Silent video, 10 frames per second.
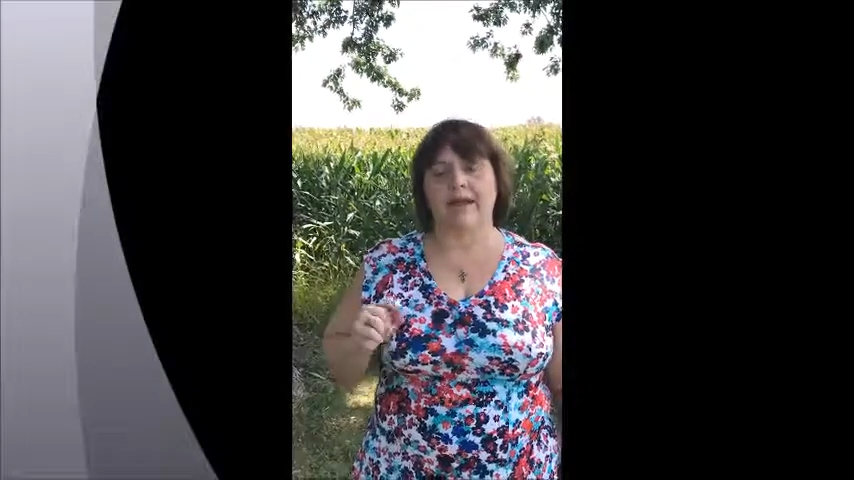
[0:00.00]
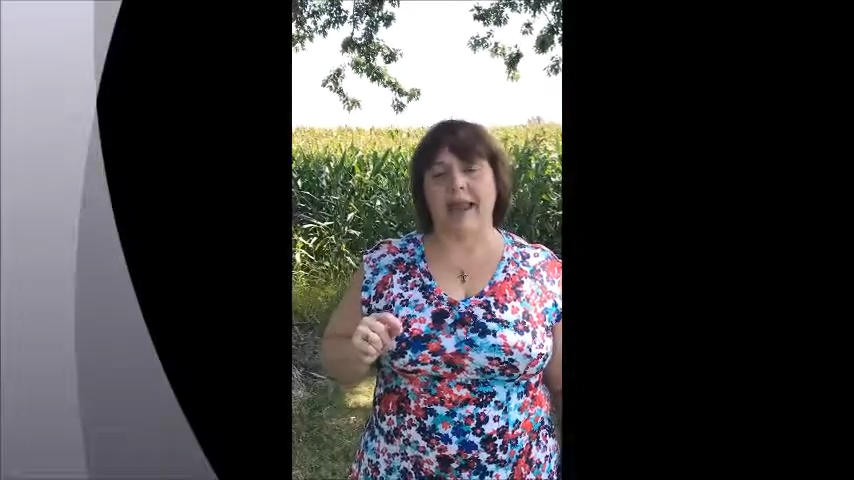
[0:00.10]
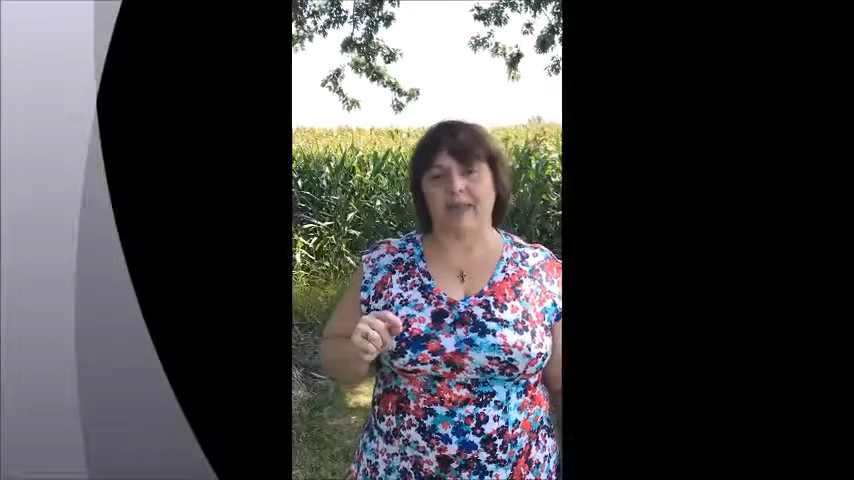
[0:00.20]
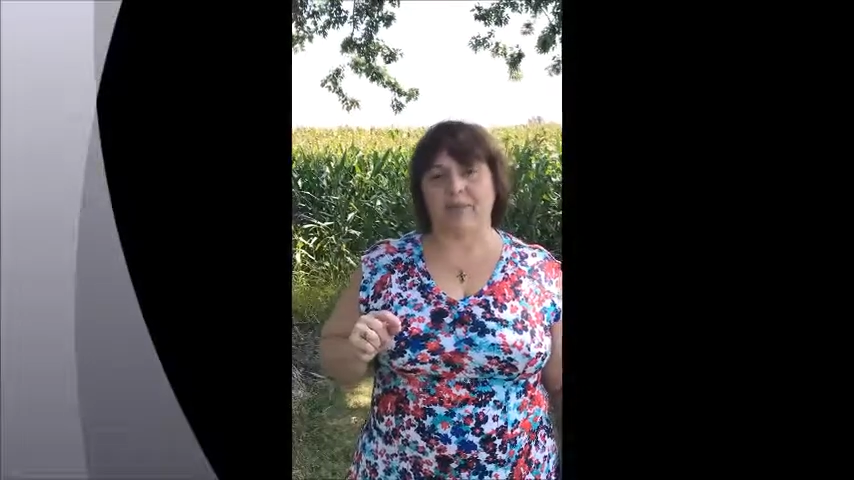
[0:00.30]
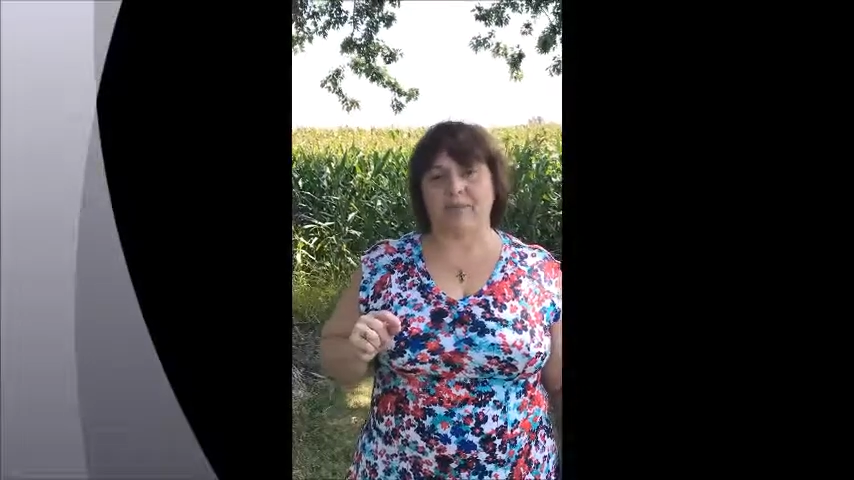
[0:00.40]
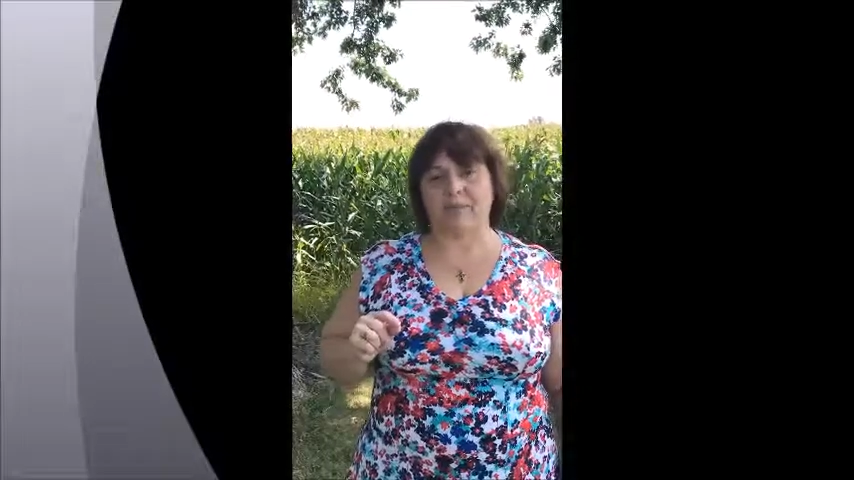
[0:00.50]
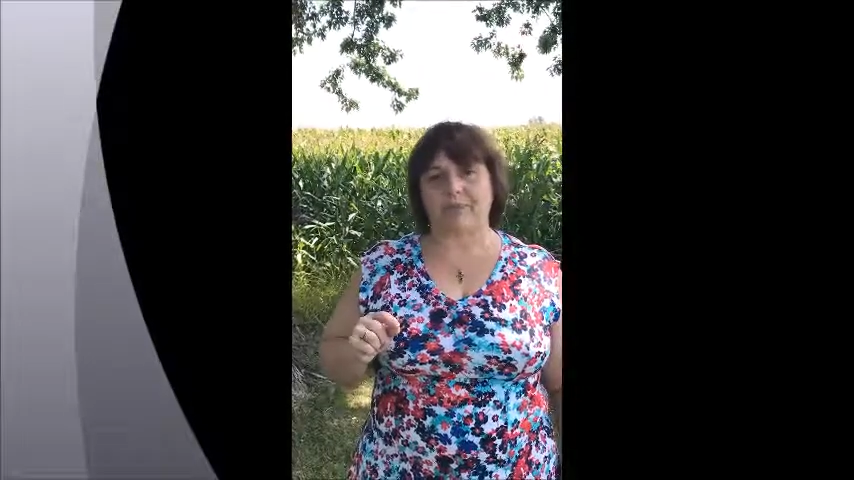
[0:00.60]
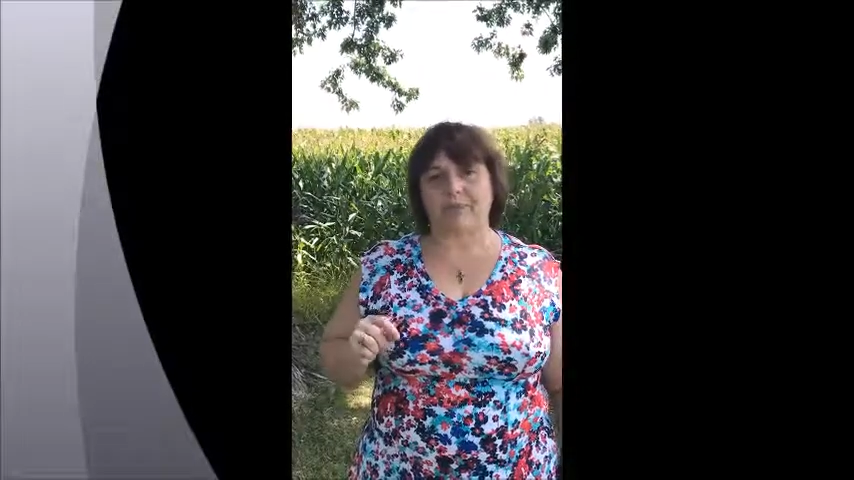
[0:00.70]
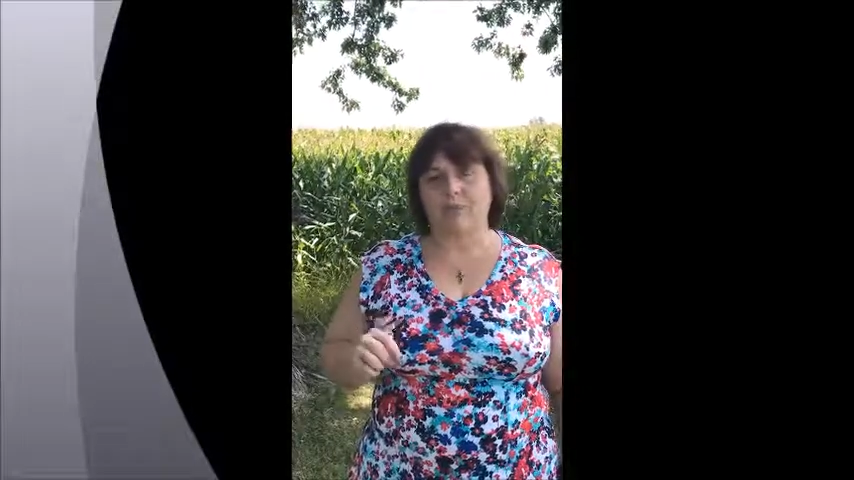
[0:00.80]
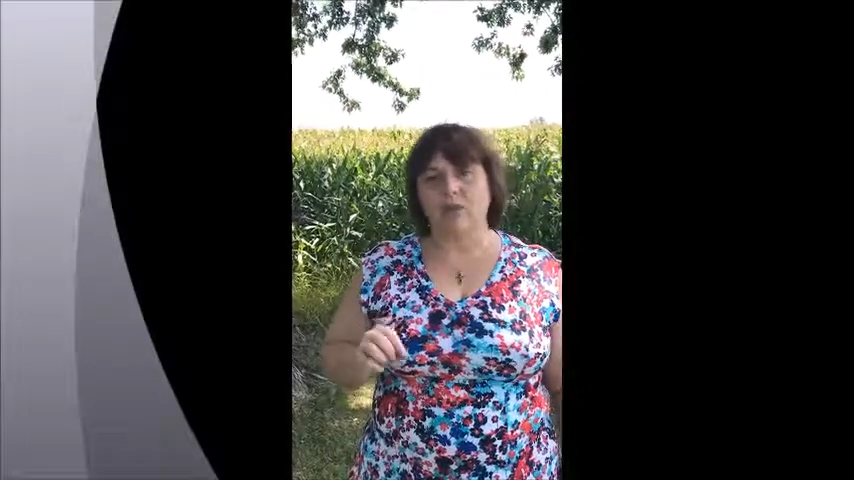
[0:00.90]
Now,
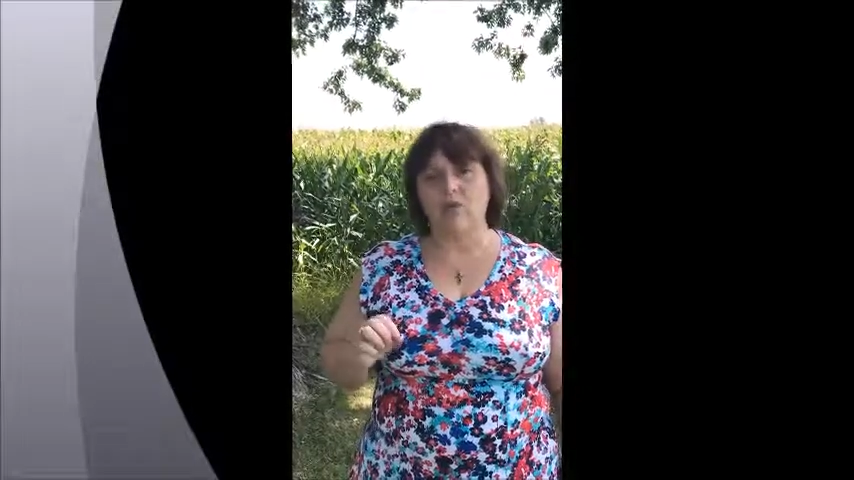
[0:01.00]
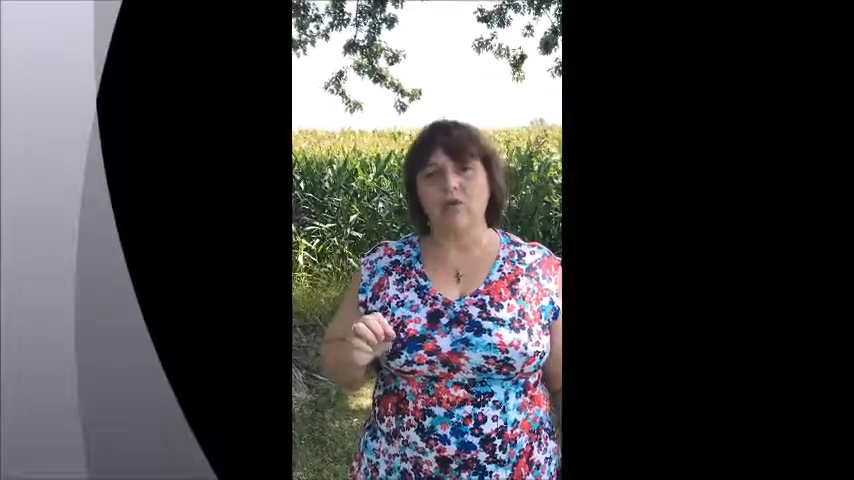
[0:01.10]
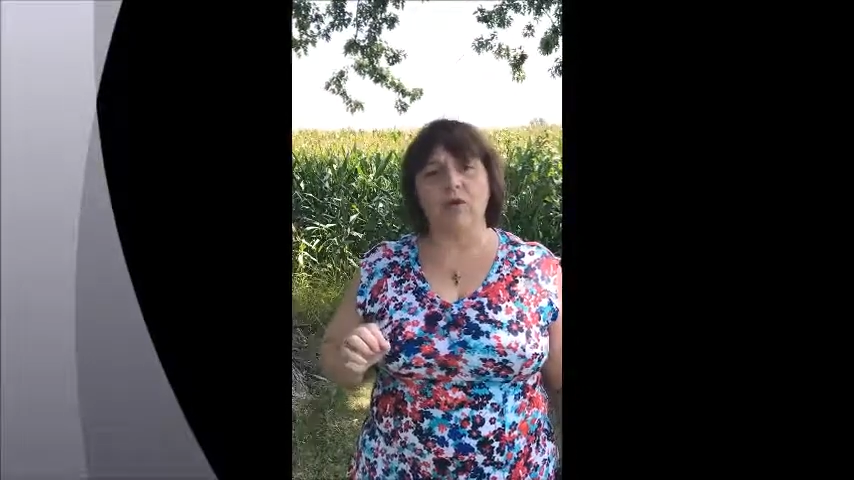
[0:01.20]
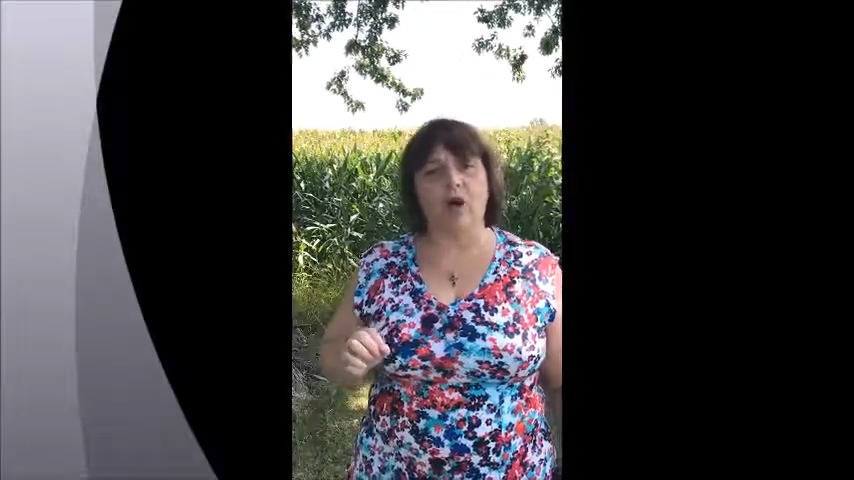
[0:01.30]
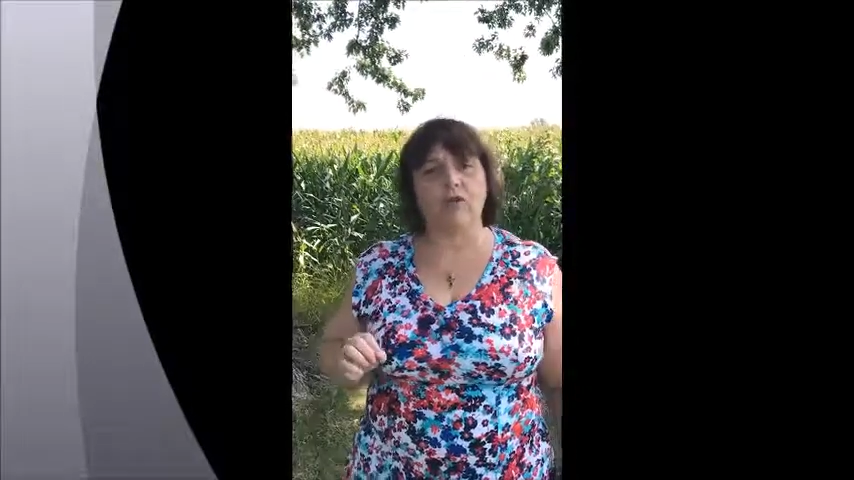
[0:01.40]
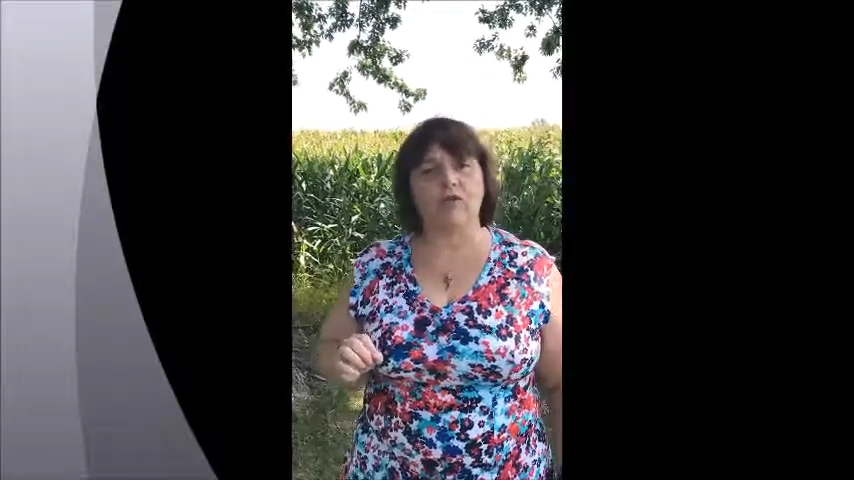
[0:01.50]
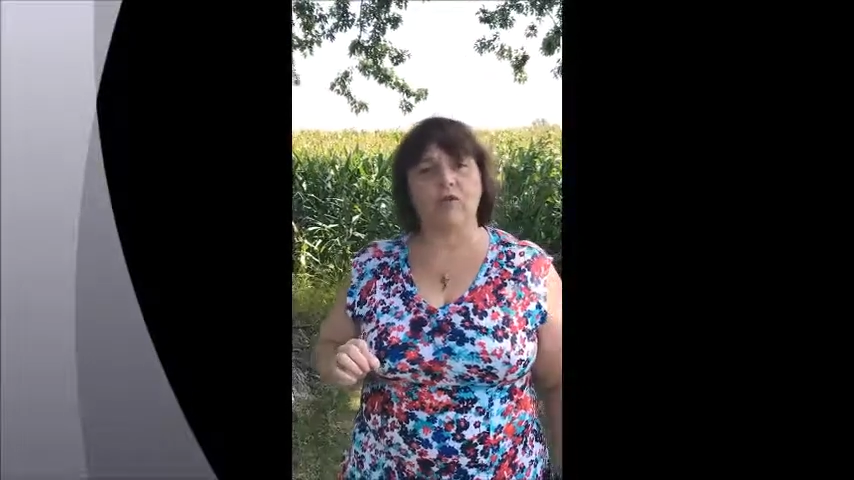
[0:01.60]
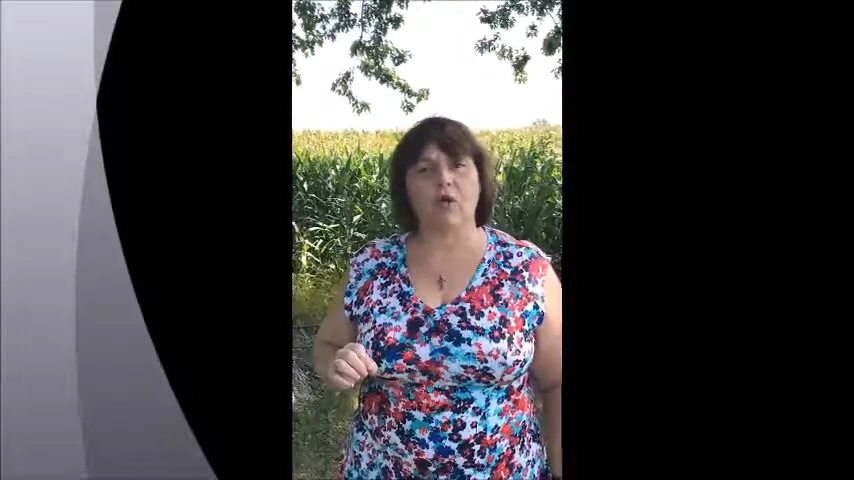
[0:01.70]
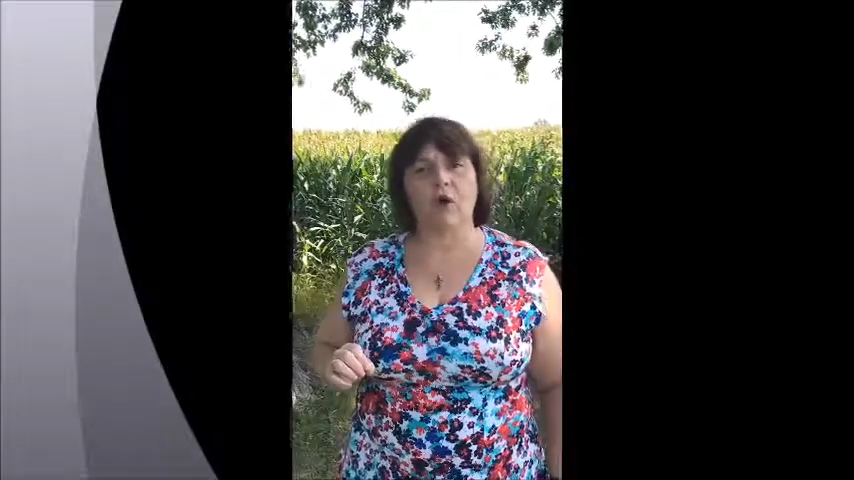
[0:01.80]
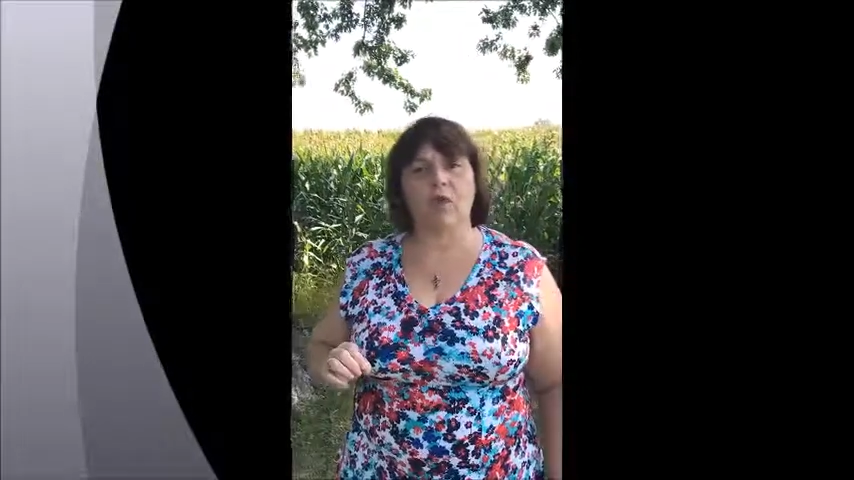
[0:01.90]
you can
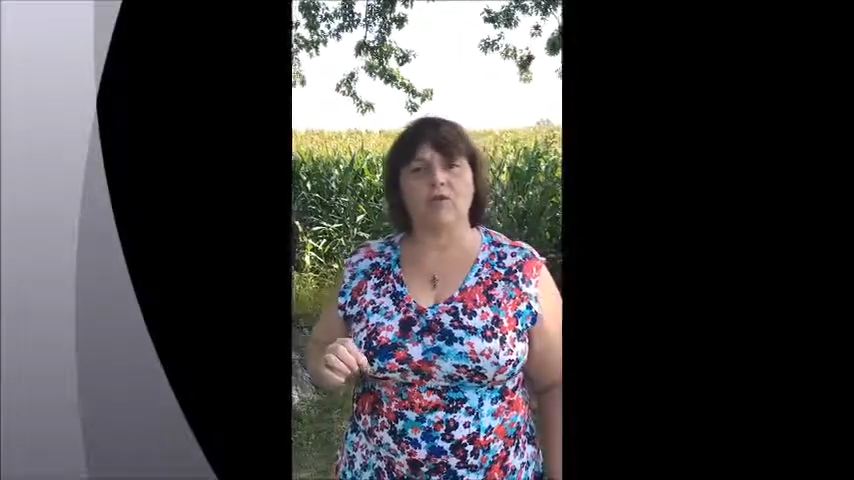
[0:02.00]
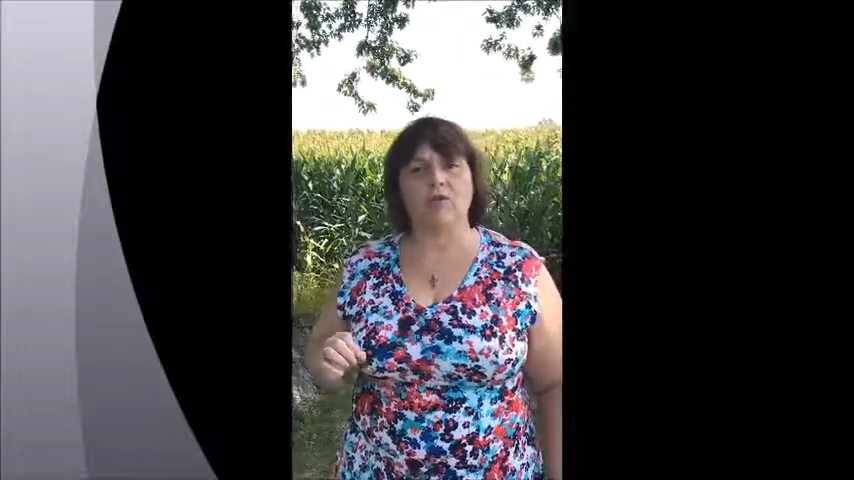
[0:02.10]
also go